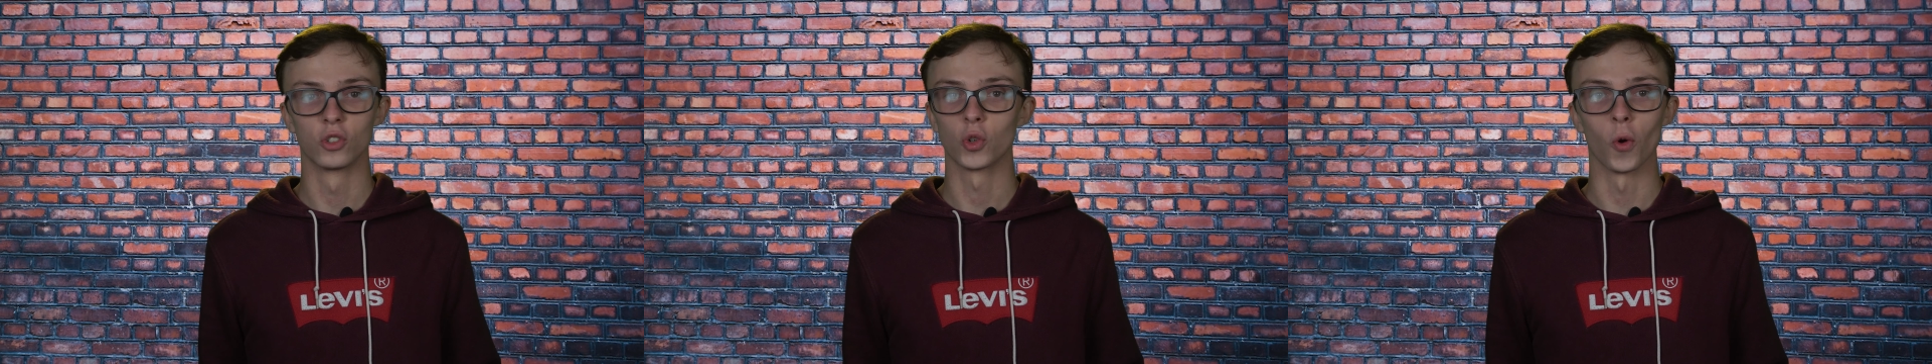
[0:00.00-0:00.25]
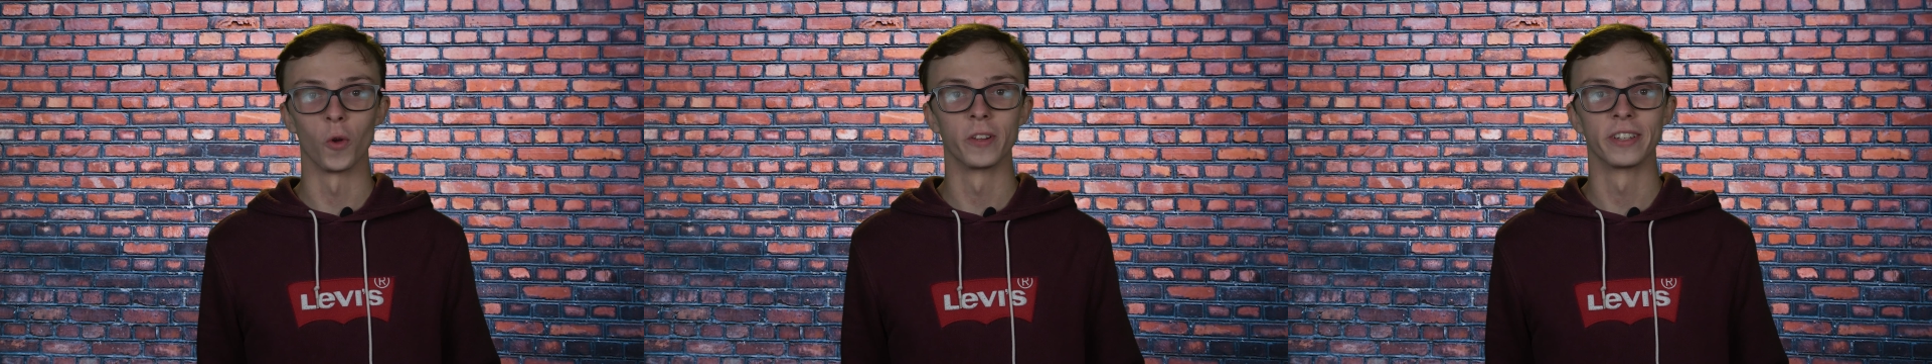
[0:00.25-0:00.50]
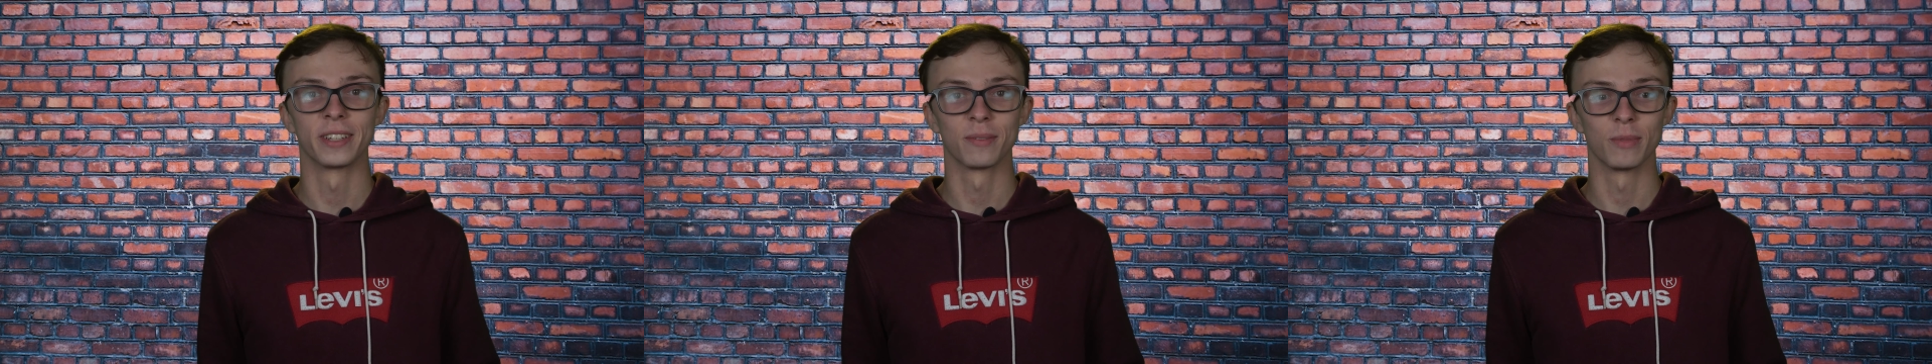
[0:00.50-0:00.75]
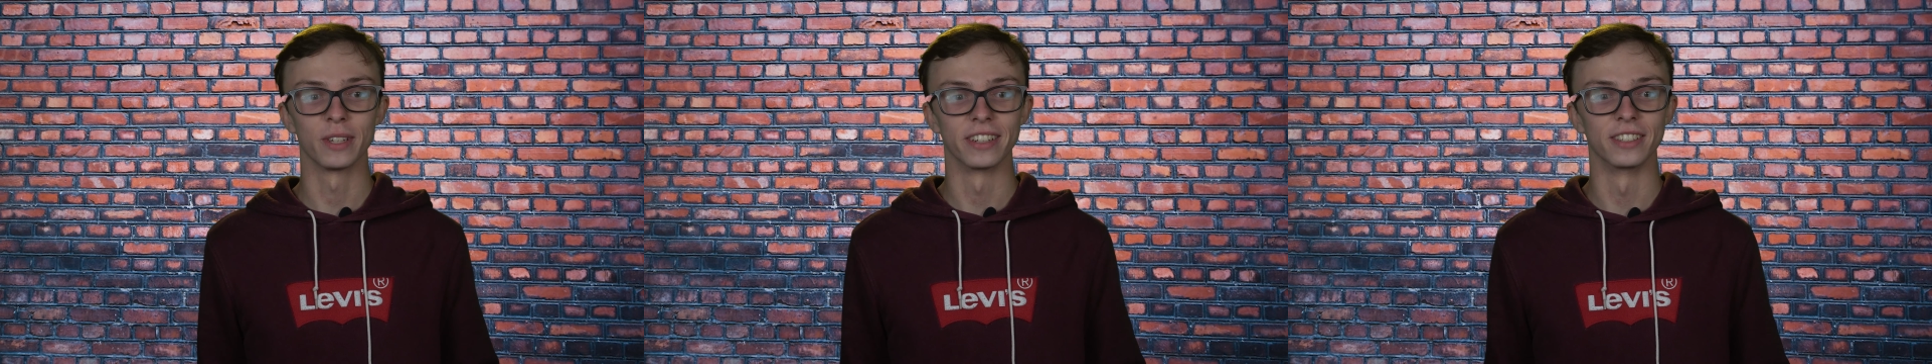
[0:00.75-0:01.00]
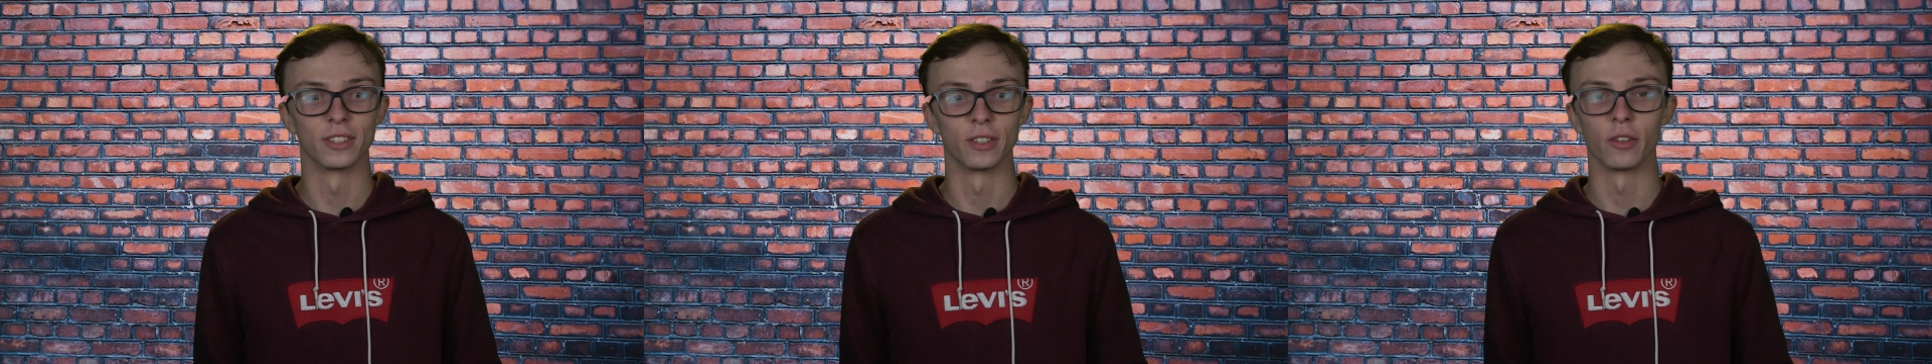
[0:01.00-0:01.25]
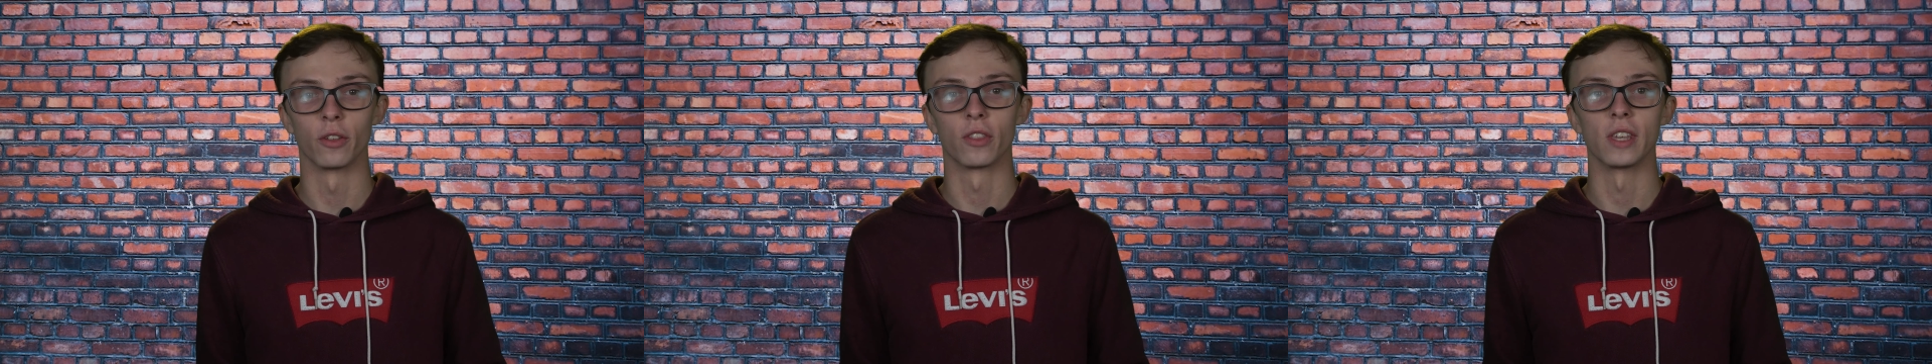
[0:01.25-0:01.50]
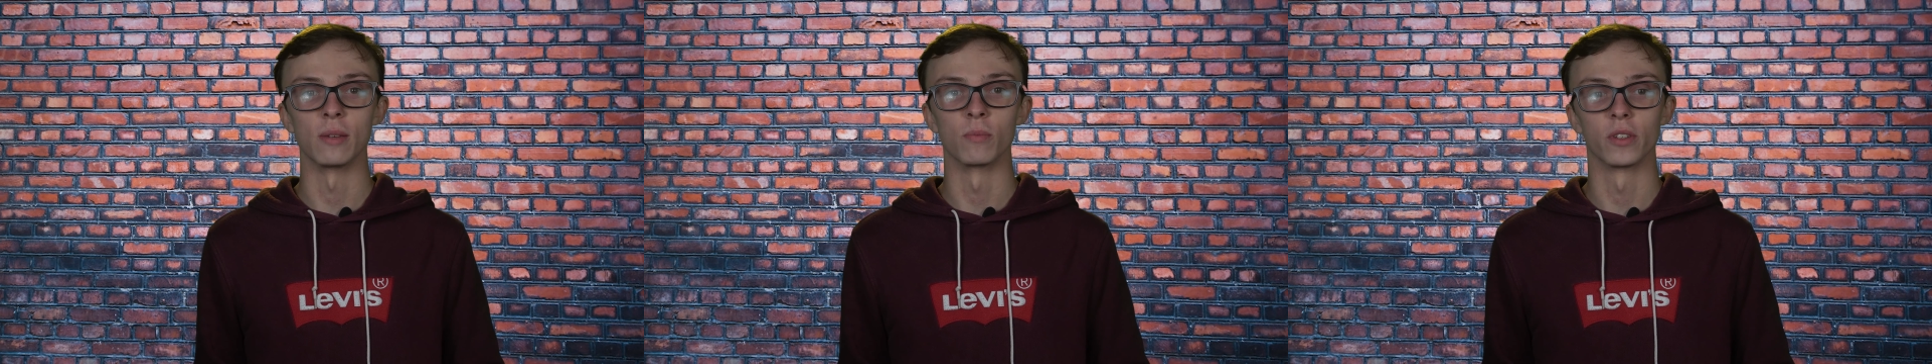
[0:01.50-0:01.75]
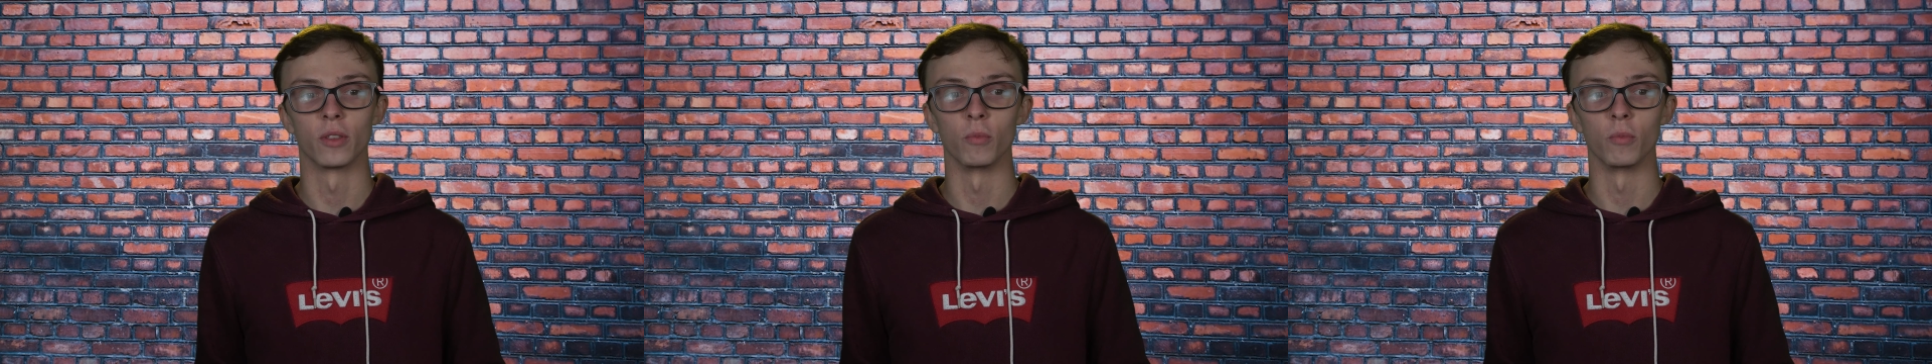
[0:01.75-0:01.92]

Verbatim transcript: trolling because of the themes of